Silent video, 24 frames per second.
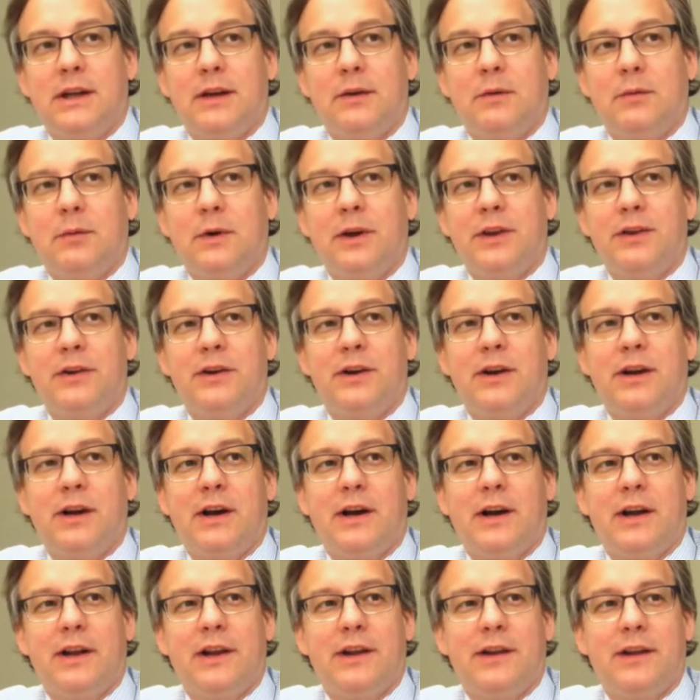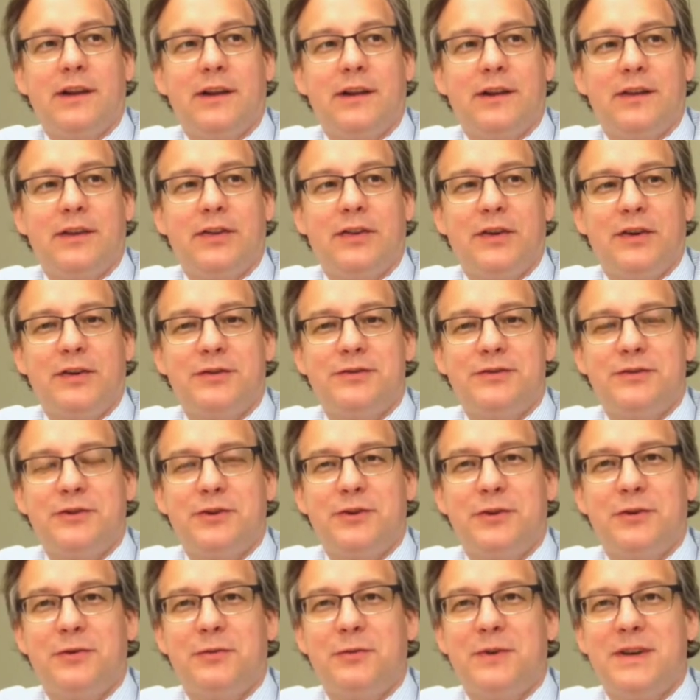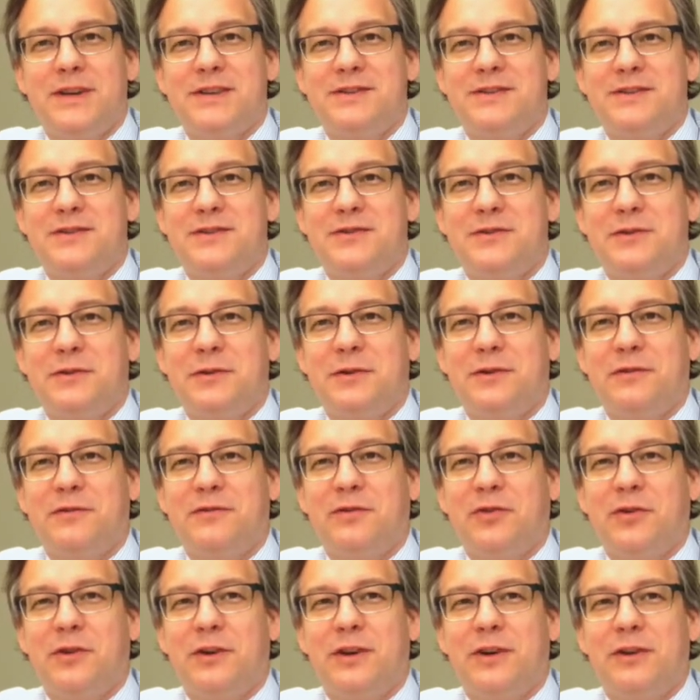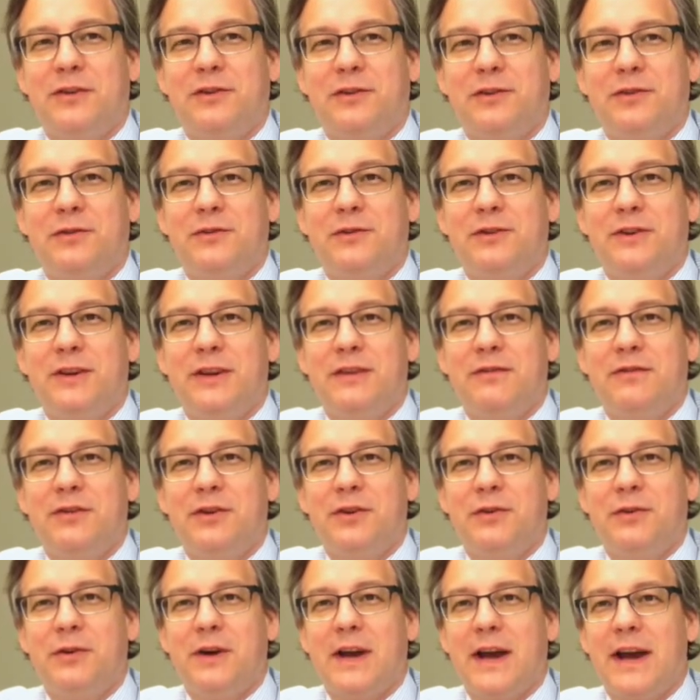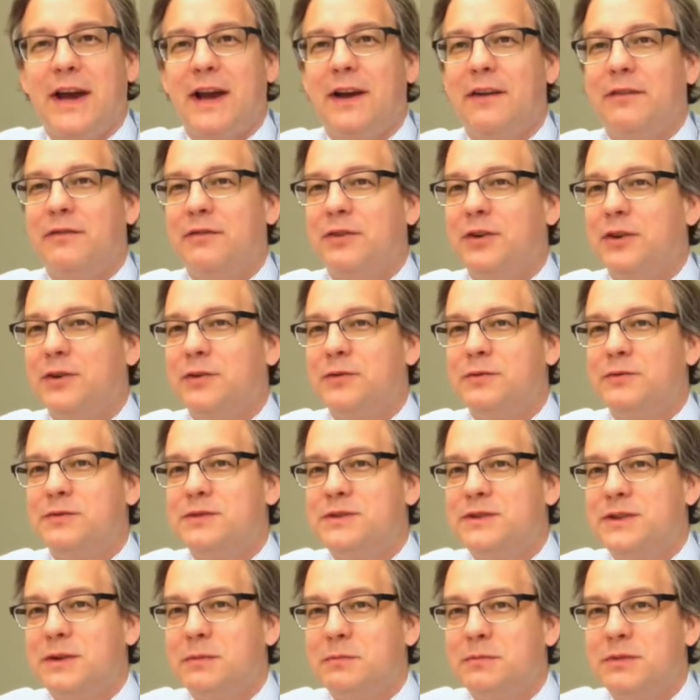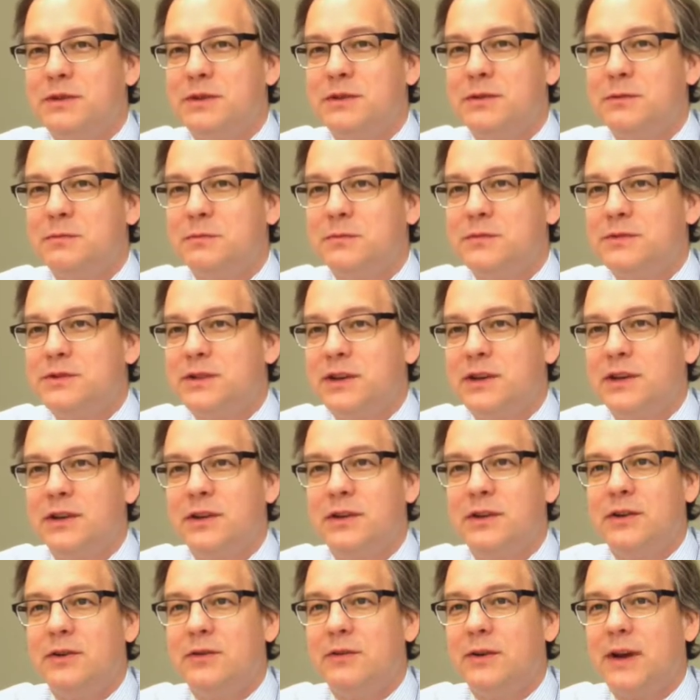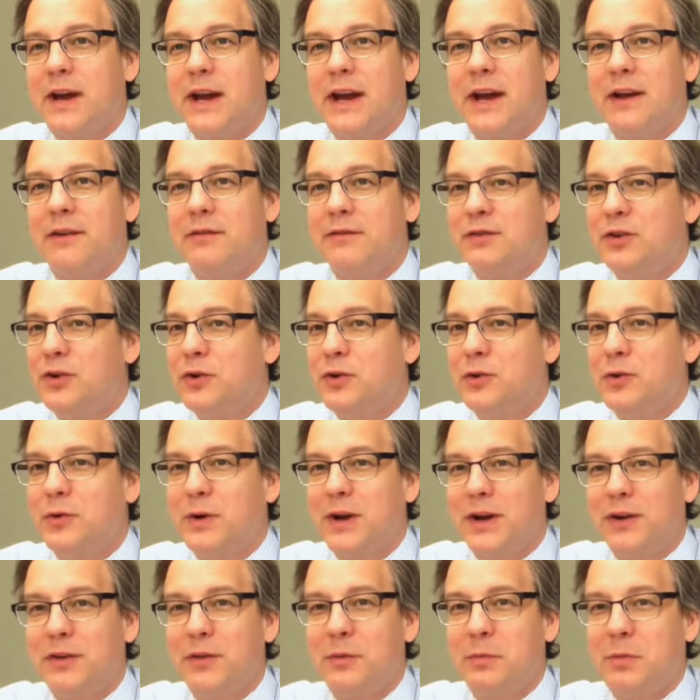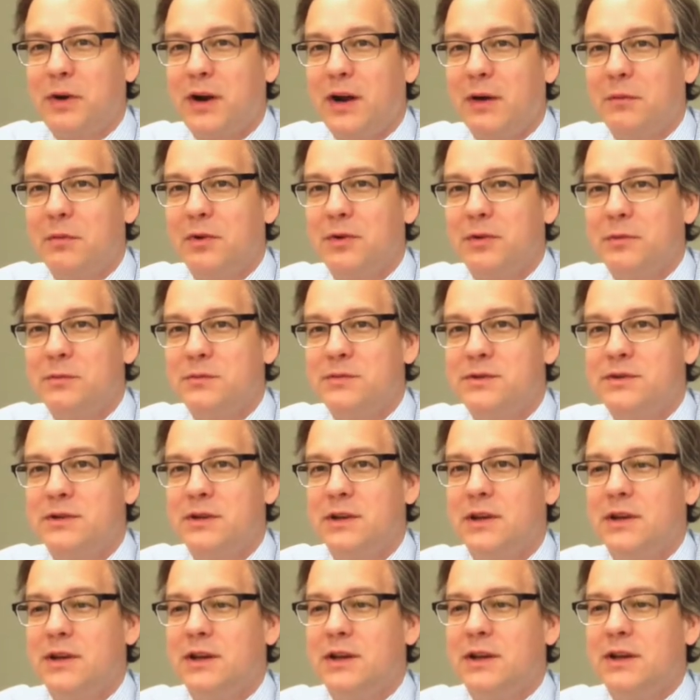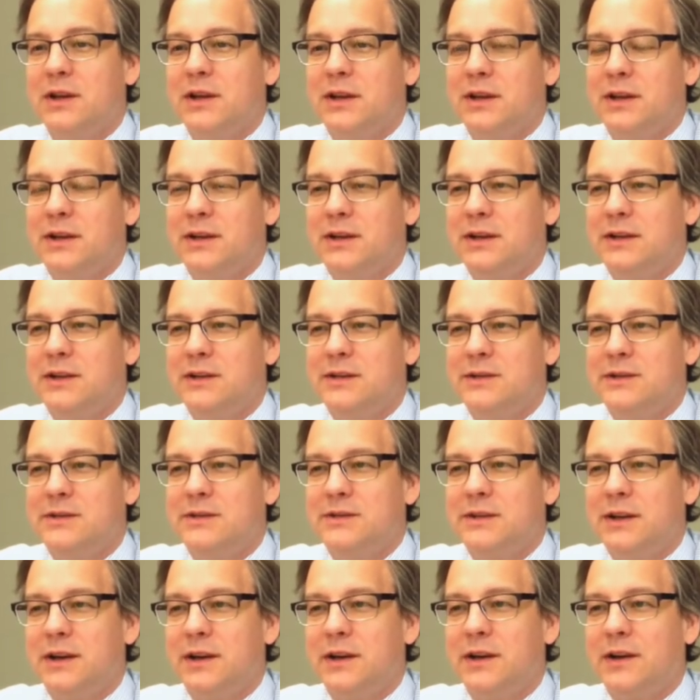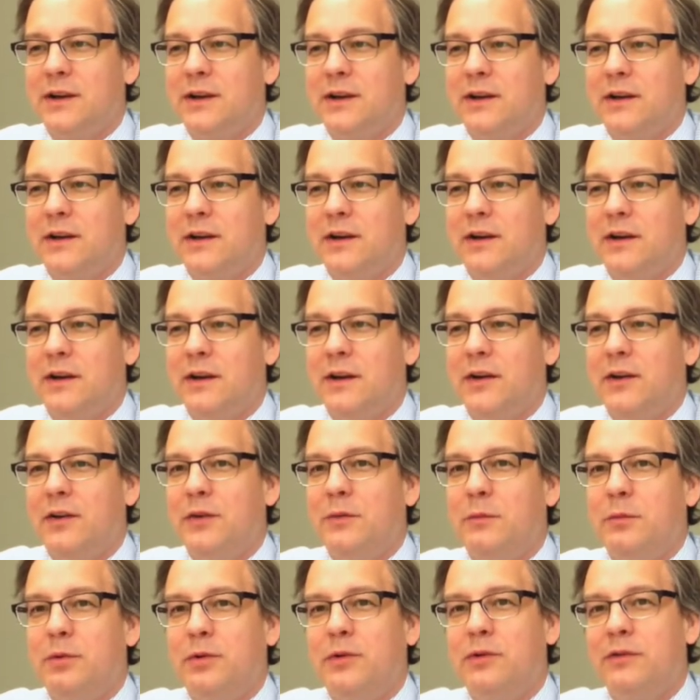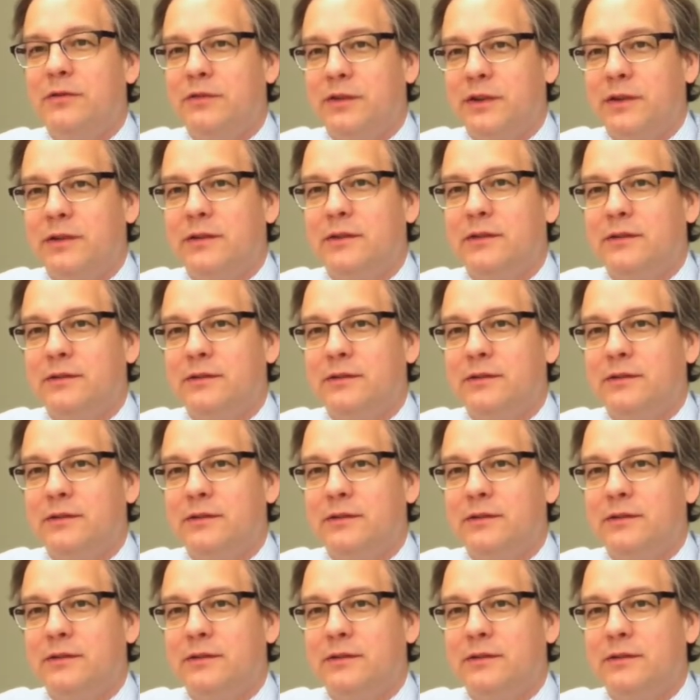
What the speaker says: Whether or not there's good reason to avoid gluten if you have no symptoms and you have no health problems is unproven.